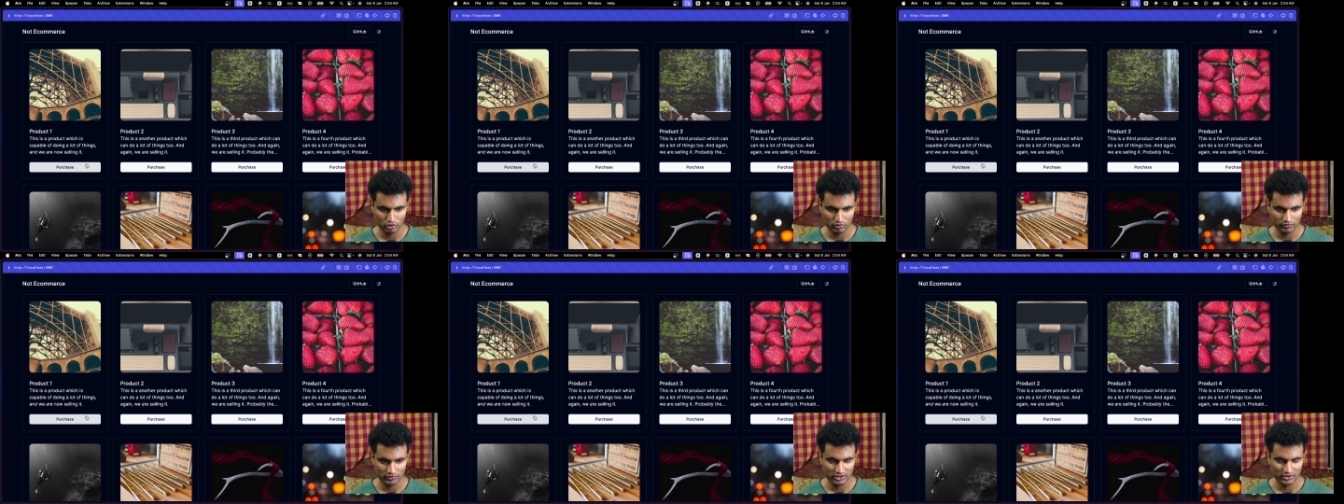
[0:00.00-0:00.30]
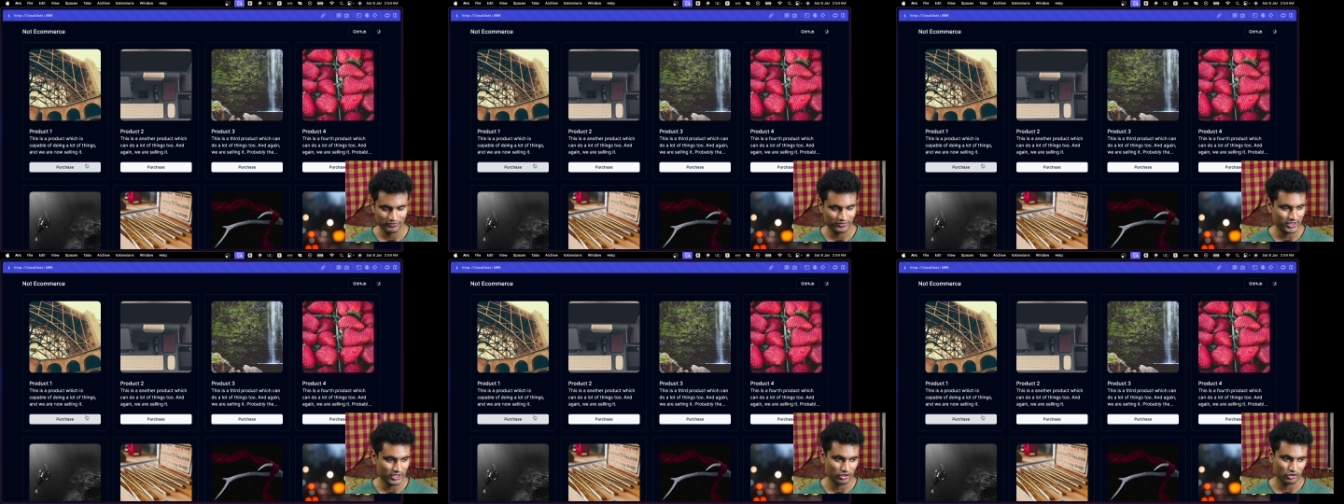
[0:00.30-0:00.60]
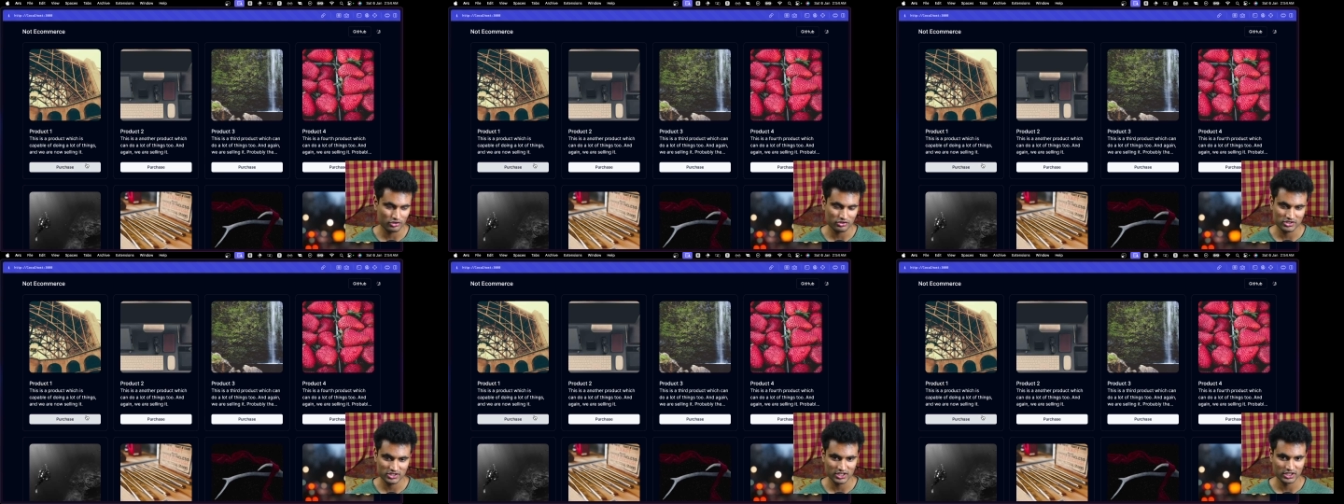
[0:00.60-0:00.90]
We are
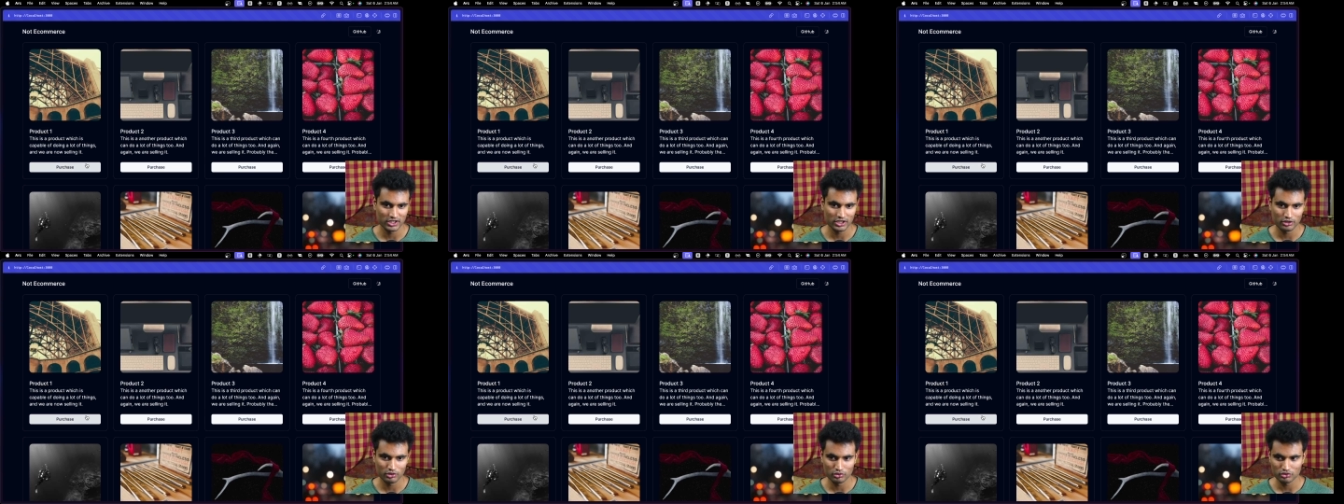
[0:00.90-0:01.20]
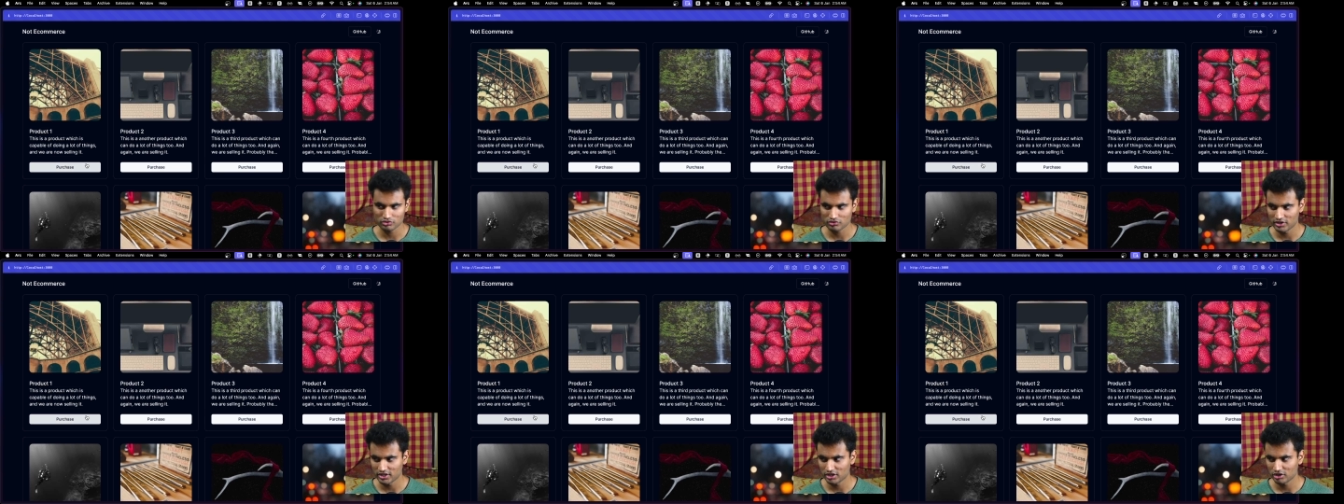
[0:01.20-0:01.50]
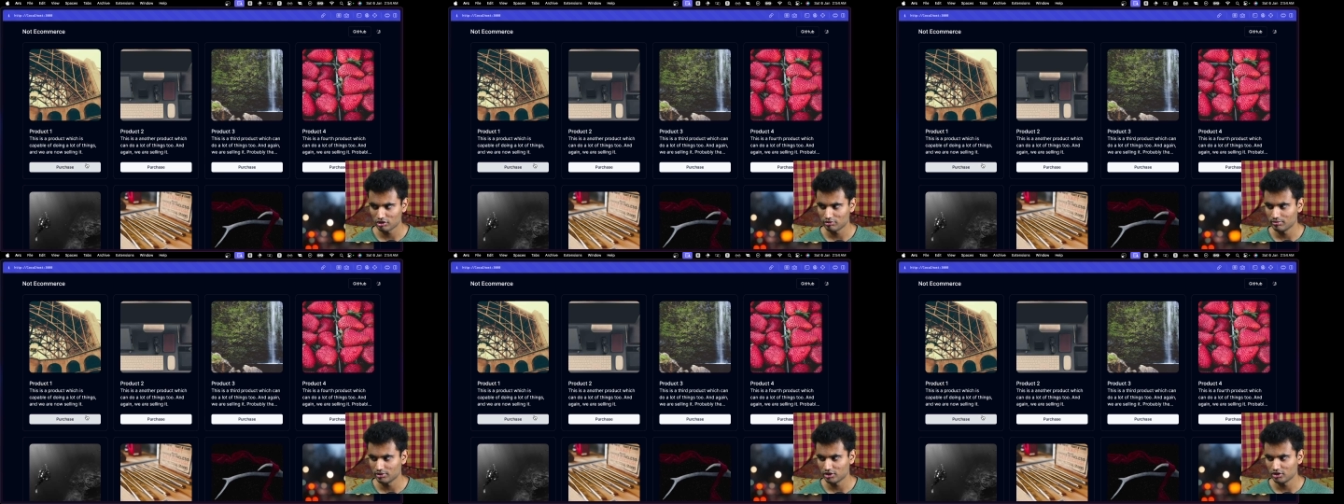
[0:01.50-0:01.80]
not seeing any toast right
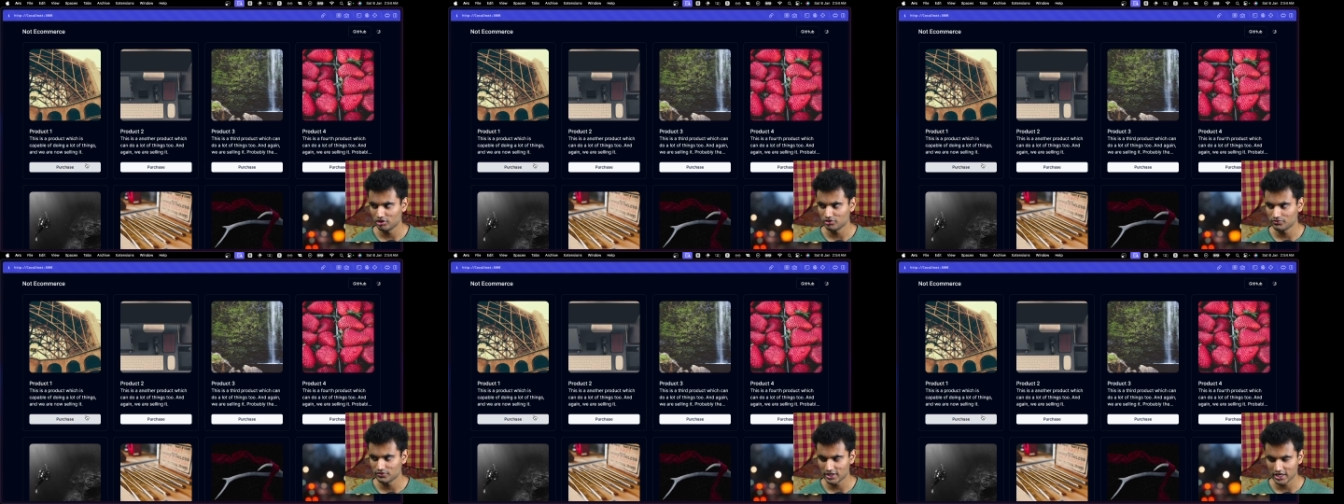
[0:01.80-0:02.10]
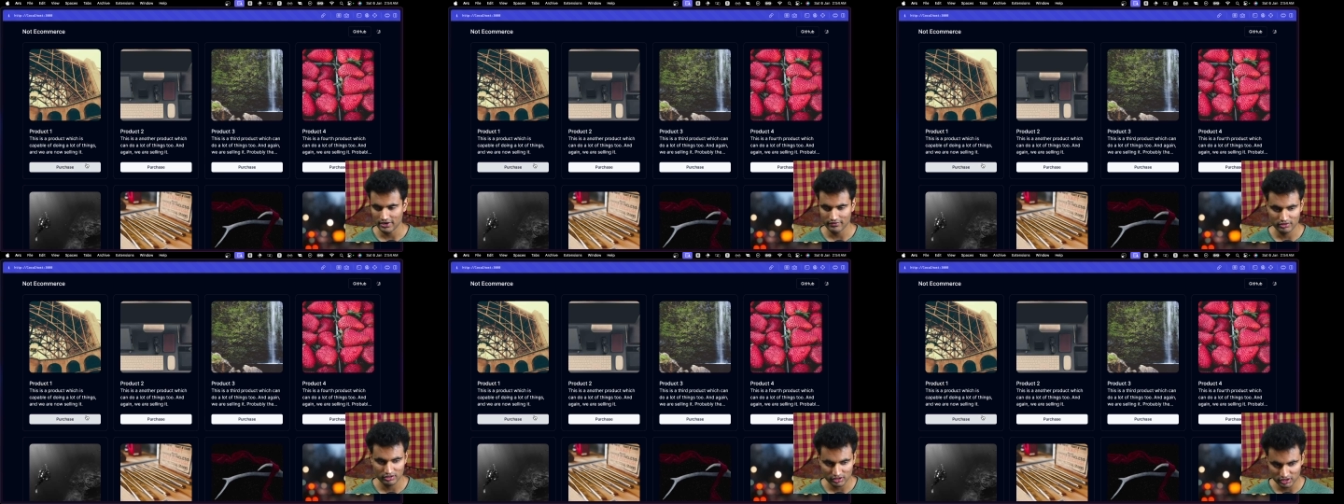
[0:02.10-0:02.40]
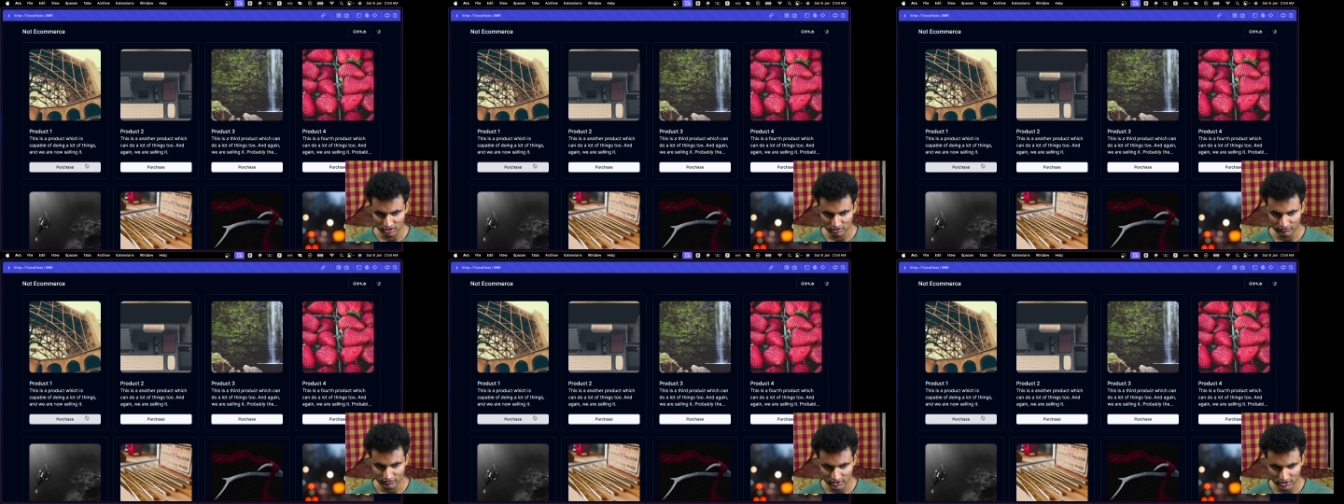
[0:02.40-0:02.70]
now because we haven't
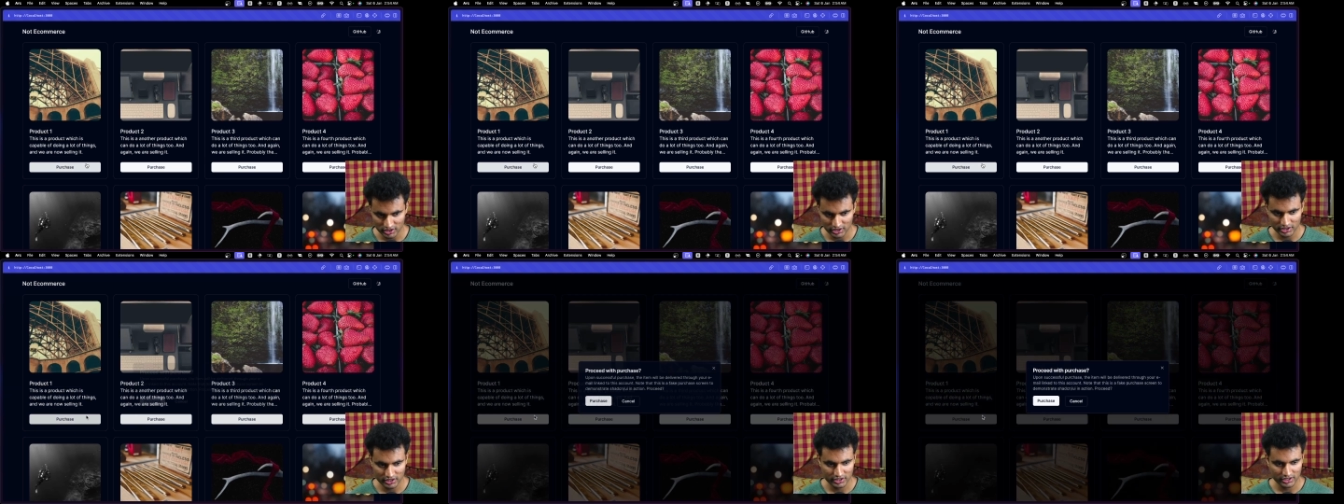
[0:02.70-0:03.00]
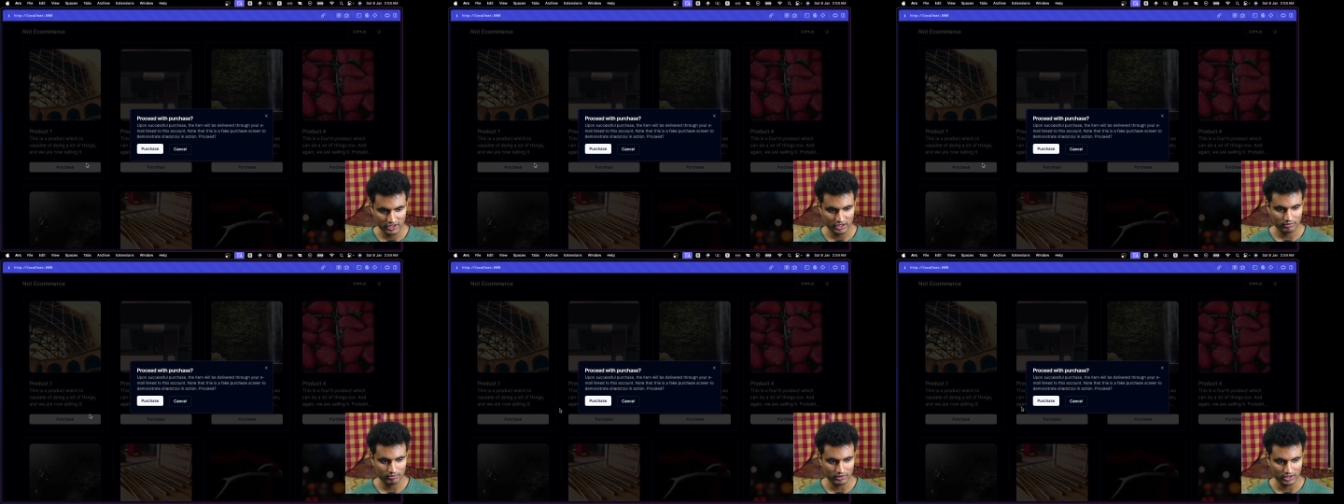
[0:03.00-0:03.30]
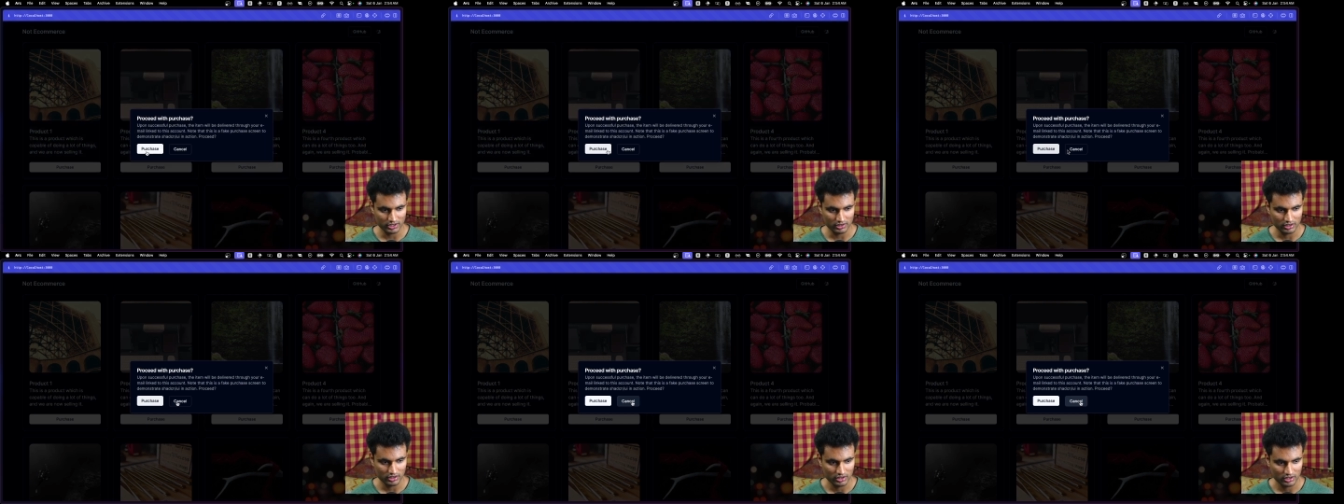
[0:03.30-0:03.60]
configured it yet,
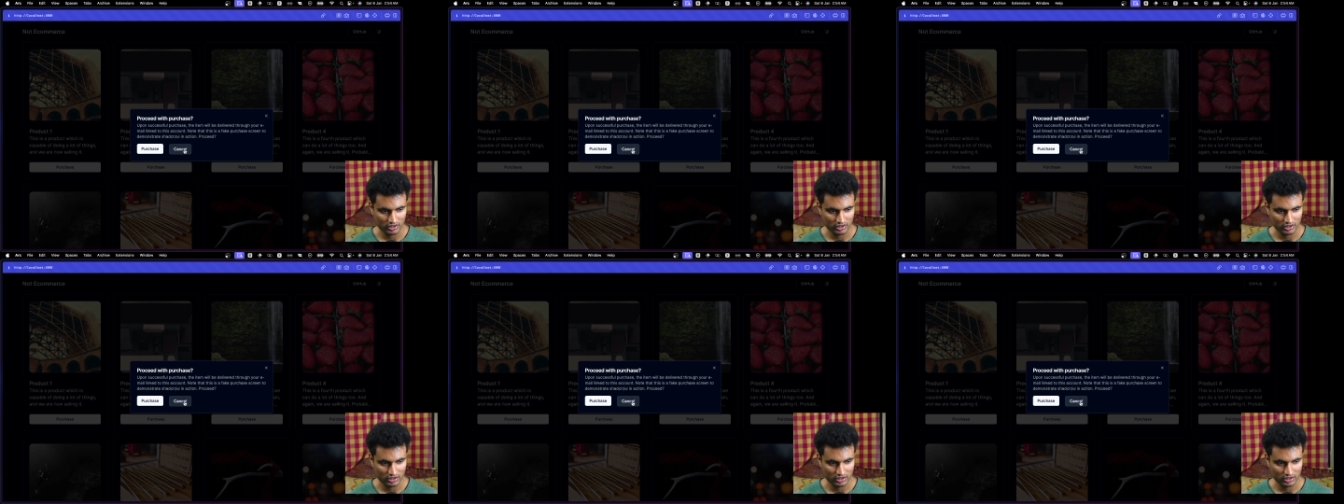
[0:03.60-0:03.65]
but